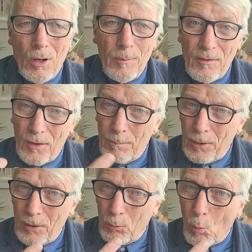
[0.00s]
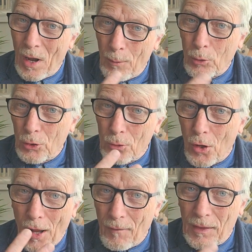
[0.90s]
I mean, for the price, why would you
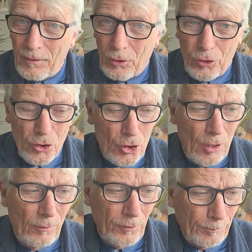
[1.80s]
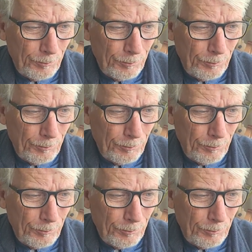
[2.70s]
not have this on your shelf?